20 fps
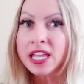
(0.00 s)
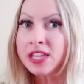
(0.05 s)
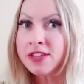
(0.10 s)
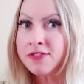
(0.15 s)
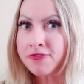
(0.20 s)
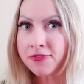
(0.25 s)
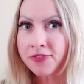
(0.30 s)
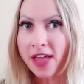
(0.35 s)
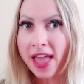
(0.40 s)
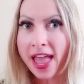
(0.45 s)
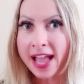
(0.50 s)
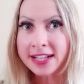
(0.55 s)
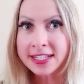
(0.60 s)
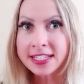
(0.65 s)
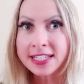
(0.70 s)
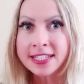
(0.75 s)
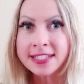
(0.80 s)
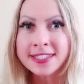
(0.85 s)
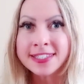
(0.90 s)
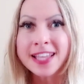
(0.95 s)
In fact,
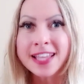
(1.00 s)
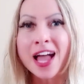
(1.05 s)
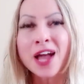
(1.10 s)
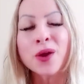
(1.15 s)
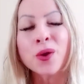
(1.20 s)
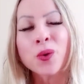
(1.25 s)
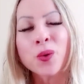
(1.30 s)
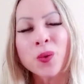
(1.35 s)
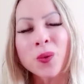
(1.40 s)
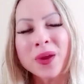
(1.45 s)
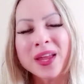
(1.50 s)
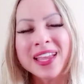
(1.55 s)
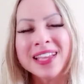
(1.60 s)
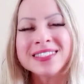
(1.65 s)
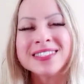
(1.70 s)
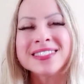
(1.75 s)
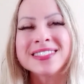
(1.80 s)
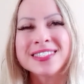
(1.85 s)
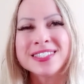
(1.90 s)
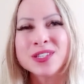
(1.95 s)
it's a
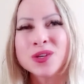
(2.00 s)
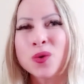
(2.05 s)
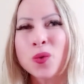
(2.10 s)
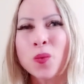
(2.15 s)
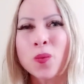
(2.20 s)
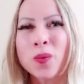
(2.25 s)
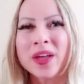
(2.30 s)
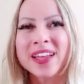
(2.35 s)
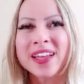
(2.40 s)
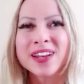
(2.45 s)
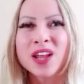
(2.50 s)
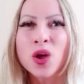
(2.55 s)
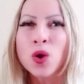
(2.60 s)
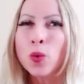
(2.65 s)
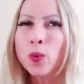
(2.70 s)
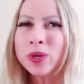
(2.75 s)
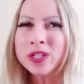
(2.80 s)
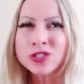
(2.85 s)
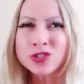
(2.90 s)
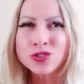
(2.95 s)
great deal when
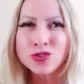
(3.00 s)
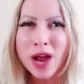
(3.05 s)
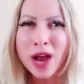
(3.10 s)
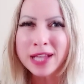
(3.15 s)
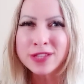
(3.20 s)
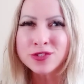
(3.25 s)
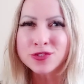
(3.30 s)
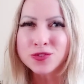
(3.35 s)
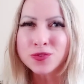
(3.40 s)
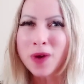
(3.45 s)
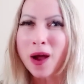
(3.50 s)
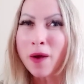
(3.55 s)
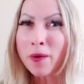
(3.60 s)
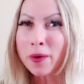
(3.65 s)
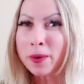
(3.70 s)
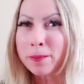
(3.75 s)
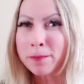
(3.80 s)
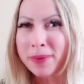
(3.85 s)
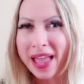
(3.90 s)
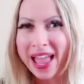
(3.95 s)
we try to do
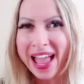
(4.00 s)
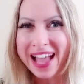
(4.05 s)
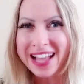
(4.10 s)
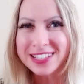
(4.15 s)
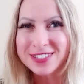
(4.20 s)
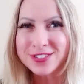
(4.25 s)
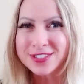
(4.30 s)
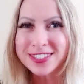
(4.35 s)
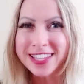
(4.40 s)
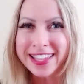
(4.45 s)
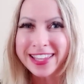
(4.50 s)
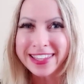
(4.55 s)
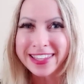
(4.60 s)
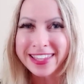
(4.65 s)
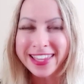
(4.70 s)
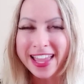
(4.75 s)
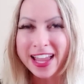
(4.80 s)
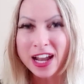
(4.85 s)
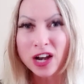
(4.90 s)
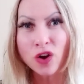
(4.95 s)
our best to take
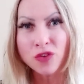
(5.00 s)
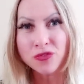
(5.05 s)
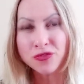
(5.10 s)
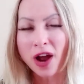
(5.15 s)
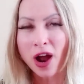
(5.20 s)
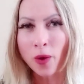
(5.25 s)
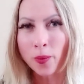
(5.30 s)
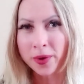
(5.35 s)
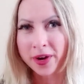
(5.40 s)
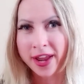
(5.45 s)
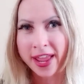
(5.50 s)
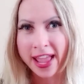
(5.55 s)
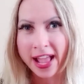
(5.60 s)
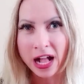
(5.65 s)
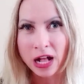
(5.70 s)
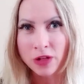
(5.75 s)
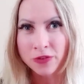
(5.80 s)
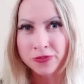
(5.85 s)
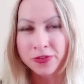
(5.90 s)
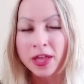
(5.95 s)
care of our
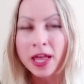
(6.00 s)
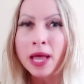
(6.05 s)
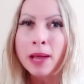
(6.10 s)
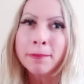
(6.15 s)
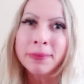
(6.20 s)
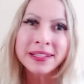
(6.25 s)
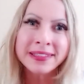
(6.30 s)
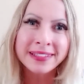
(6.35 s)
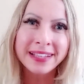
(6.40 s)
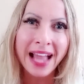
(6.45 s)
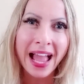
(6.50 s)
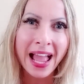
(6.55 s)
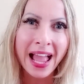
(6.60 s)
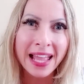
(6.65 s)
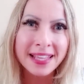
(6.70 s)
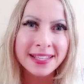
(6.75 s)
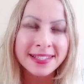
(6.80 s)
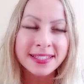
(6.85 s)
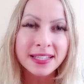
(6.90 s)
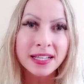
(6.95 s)
health. But
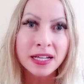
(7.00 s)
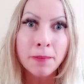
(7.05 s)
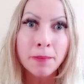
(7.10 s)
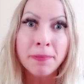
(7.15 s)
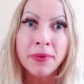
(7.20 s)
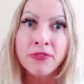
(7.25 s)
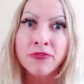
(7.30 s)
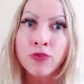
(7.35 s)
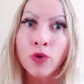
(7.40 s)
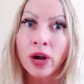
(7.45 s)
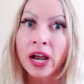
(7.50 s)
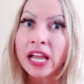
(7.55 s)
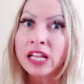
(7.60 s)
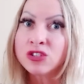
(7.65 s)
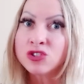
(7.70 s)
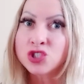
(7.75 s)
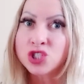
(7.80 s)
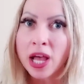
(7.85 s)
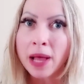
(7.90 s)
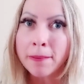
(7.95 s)
guys, uh, before I
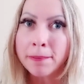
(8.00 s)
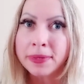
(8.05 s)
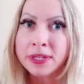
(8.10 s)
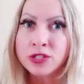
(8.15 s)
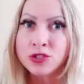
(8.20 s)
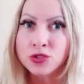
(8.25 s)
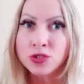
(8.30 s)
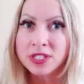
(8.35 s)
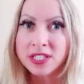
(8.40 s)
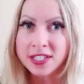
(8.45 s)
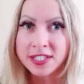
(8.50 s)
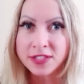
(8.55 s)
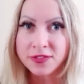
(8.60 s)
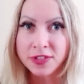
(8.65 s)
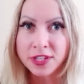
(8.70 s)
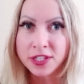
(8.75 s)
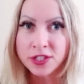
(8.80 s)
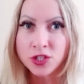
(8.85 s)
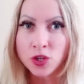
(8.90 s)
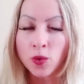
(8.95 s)
jump into this
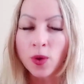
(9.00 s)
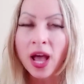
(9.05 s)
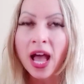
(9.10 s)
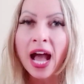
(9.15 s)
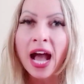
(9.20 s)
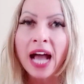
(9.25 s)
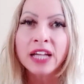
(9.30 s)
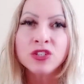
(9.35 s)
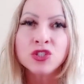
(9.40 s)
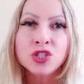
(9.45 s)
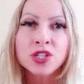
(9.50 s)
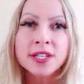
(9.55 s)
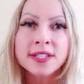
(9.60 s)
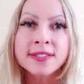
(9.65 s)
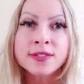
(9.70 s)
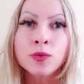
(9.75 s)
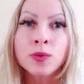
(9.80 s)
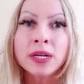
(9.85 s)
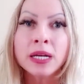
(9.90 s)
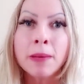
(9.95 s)
video, I
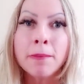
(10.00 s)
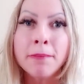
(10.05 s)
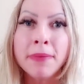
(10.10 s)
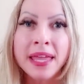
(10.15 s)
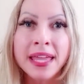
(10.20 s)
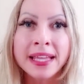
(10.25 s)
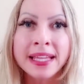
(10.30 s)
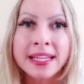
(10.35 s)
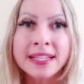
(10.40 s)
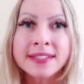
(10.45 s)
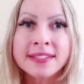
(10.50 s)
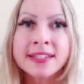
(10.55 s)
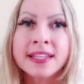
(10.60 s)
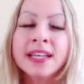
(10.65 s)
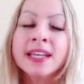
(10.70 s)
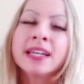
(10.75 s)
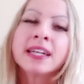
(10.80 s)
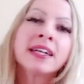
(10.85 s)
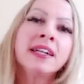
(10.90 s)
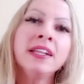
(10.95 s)
just want to make it
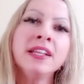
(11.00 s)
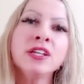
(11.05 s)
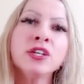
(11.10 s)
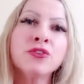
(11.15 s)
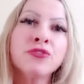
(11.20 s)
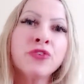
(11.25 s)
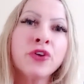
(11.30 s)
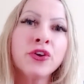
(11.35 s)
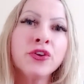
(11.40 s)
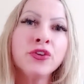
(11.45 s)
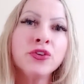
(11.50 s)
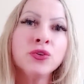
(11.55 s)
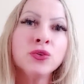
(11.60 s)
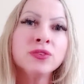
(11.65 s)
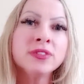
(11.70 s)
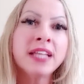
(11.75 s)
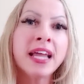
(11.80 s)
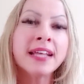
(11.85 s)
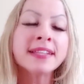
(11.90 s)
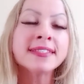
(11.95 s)
clear for
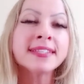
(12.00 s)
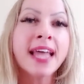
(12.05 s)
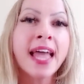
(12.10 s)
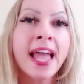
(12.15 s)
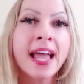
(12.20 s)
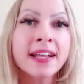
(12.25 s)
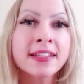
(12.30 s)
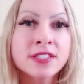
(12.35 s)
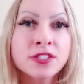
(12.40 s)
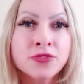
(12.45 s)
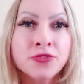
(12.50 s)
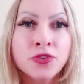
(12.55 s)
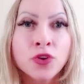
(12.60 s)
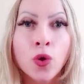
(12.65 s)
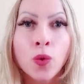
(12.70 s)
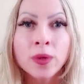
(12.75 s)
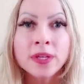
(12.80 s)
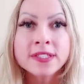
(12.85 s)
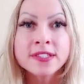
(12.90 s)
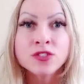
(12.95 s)
you that
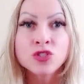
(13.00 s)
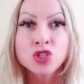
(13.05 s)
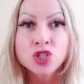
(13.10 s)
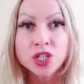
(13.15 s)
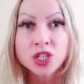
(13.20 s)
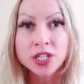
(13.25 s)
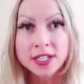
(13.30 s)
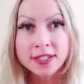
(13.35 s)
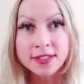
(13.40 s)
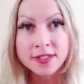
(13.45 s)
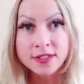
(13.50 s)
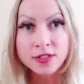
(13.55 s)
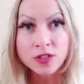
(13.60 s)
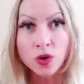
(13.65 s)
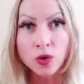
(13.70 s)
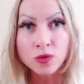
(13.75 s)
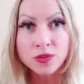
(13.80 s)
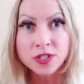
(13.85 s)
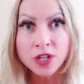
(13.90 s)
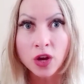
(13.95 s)
Actiflow is just
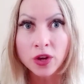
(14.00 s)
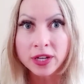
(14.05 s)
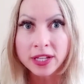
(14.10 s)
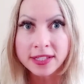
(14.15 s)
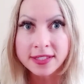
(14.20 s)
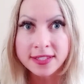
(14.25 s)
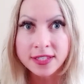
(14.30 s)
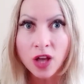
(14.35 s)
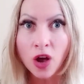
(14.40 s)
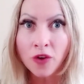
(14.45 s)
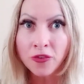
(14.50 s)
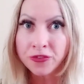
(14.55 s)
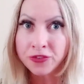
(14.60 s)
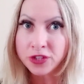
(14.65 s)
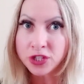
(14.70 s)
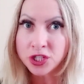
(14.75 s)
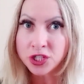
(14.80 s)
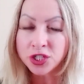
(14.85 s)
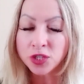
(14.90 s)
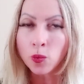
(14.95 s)
sold on its
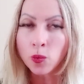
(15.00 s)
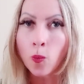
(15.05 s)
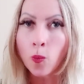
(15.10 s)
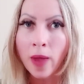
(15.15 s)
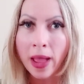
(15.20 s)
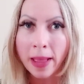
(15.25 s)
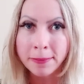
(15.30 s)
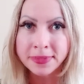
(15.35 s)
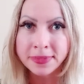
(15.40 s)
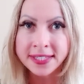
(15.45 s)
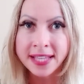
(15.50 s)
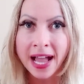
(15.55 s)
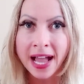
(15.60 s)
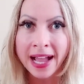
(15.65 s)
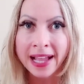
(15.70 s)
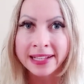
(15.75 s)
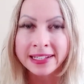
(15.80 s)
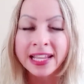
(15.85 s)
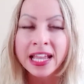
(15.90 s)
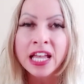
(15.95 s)
official
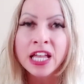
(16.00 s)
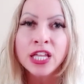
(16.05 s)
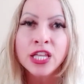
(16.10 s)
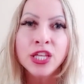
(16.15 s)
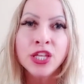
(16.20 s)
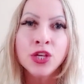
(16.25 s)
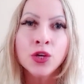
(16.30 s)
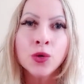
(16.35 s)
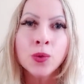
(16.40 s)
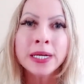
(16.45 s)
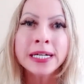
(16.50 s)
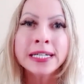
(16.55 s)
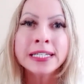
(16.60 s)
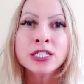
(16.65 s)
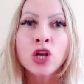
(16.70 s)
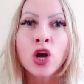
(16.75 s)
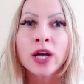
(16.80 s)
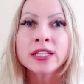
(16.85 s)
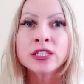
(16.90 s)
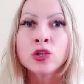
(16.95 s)
website. You are
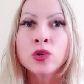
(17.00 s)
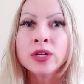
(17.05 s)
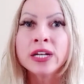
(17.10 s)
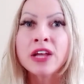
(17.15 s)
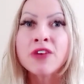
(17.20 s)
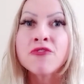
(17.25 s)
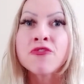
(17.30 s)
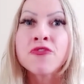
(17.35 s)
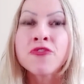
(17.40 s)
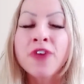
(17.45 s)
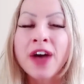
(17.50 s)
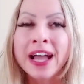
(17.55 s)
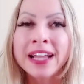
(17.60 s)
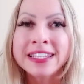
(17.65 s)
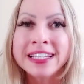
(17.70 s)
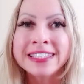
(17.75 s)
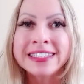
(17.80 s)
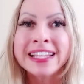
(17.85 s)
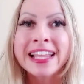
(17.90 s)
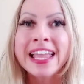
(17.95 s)
not gonna
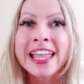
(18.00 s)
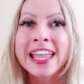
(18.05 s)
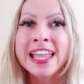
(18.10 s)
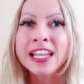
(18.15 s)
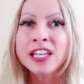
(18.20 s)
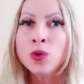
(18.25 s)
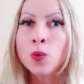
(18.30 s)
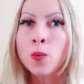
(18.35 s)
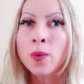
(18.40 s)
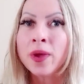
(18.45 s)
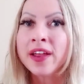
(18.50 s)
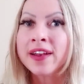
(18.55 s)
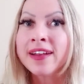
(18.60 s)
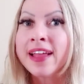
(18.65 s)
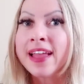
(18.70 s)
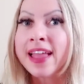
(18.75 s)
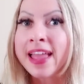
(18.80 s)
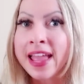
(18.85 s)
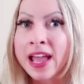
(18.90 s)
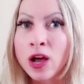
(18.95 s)
find it anywhere
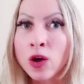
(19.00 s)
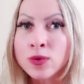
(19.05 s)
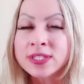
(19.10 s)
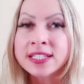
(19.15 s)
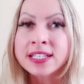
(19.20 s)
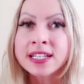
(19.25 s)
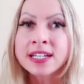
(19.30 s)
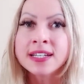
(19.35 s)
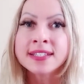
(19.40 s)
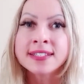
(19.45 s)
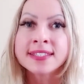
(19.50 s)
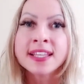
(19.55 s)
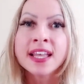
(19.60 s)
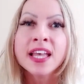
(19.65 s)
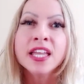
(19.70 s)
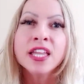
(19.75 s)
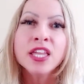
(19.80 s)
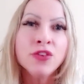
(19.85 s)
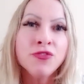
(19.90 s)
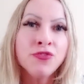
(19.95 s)
else, because
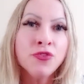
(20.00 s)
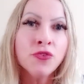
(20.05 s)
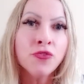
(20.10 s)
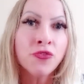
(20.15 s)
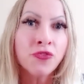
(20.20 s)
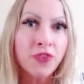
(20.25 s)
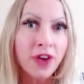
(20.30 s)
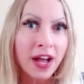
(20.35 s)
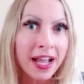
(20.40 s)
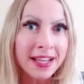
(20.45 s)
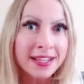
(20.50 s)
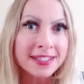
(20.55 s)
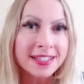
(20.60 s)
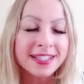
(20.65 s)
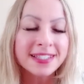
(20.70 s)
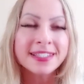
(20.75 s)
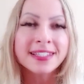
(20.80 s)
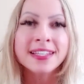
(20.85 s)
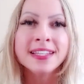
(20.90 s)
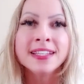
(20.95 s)
if you find
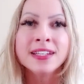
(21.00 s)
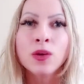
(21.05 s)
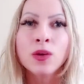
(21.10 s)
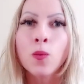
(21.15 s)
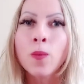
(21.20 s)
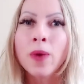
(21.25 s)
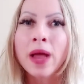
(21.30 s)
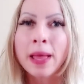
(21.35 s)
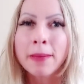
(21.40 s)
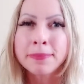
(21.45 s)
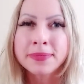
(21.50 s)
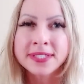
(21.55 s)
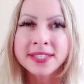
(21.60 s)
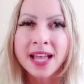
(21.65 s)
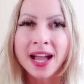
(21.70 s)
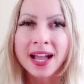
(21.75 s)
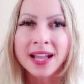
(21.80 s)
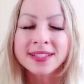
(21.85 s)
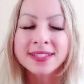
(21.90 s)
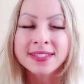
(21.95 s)
it in
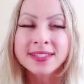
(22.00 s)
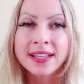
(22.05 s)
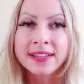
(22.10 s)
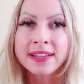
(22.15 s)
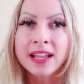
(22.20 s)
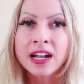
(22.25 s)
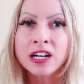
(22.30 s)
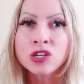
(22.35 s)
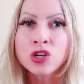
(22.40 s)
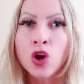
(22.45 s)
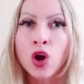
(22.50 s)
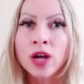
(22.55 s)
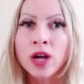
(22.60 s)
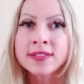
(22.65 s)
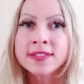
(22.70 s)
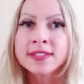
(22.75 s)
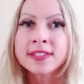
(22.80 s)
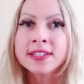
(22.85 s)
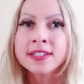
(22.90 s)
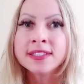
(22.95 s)
websites that are
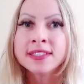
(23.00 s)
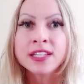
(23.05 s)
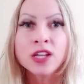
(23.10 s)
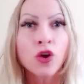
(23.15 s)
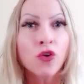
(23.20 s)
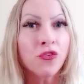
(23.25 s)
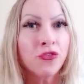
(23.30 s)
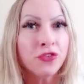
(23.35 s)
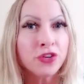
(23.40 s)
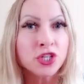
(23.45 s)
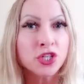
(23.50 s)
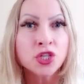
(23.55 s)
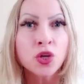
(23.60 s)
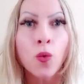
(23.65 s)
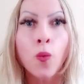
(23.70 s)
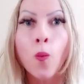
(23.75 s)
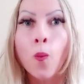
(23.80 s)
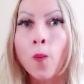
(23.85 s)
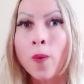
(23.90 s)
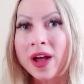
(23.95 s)
not uh, the
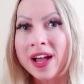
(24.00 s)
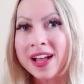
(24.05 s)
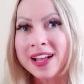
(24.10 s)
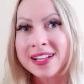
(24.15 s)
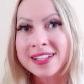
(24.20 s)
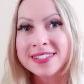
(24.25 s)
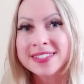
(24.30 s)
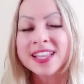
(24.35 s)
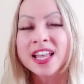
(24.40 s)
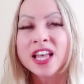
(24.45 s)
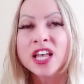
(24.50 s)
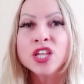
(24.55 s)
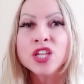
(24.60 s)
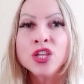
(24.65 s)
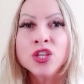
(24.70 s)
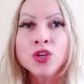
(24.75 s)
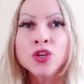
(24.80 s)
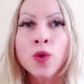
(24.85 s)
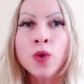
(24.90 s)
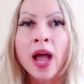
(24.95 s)
official ones,
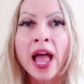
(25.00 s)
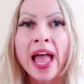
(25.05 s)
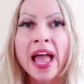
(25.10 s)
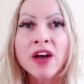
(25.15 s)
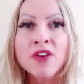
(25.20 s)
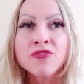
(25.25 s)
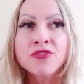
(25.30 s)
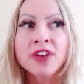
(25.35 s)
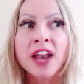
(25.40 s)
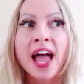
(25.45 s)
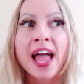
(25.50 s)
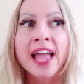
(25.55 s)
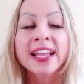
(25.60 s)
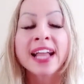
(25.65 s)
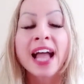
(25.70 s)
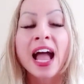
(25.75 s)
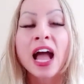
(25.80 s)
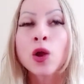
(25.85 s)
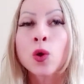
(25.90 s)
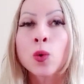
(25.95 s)
you have
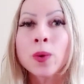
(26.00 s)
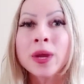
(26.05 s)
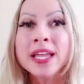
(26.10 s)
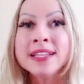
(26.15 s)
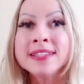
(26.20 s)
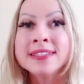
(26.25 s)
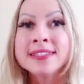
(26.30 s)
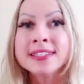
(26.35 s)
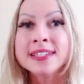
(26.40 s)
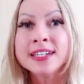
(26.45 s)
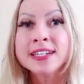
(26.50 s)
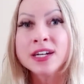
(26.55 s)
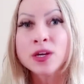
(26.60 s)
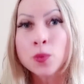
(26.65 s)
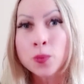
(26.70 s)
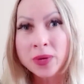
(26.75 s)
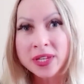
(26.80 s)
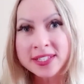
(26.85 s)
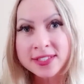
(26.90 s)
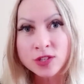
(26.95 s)
like a great uh,
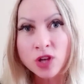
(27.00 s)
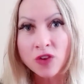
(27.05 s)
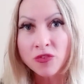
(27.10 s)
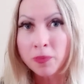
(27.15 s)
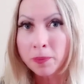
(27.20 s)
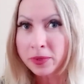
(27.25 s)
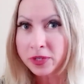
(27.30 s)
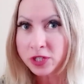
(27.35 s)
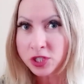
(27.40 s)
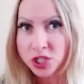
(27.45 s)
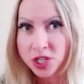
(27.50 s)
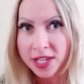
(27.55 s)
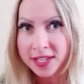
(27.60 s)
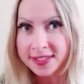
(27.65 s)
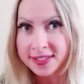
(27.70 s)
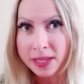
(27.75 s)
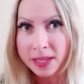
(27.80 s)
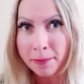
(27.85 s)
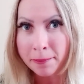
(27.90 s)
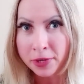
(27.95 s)
risk of
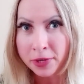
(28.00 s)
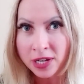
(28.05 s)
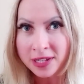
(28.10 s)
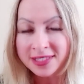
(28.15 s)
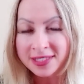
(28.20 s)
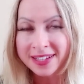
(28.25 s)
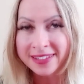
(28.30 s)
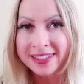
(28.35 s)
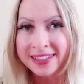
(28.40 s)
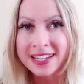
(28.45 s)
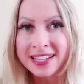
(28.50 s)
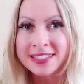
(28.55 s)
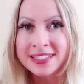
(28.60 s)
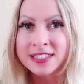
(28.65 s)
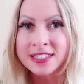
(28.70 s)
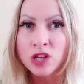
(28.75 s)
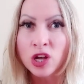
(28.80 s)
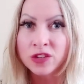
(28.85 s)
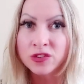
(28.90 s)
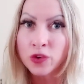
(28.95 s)
purchasing a product that
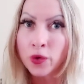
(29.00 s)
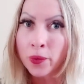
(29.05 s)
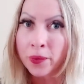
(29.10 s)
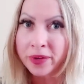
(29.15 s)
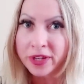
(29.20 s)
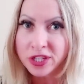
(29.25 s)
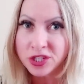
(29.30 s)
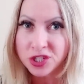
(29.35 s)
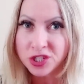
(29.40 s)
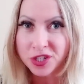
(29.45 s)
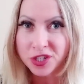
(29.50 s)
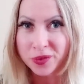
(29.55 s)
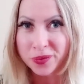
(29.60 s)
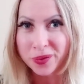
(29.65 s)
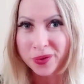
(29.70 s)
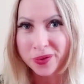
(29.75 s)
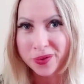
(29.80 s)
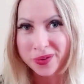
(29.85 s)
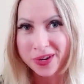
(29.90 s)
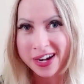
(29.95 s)
it's not
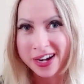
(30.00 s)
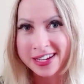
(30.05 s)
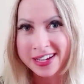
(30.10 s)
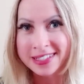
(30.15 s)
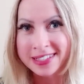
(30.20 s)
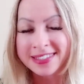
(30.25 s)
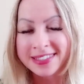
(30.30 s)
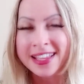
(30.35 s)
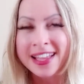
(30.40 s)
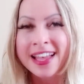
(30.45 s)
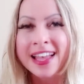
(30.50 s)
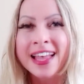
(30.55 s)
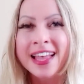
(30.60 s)
original, alright?